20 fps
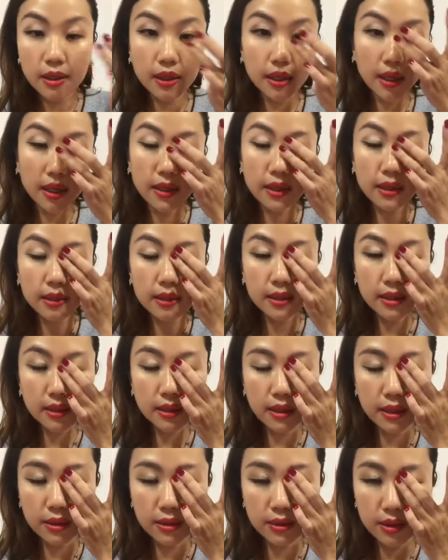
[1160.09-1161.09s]
Okay, another
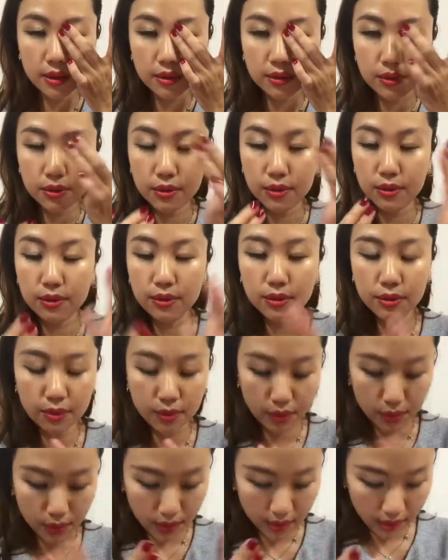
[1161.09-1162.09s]
thing that you need to do
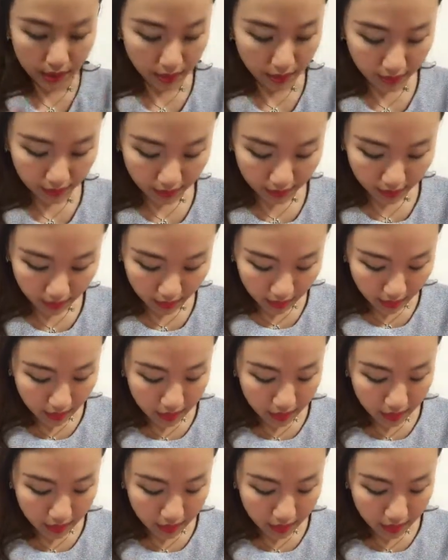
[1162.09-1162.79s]
using...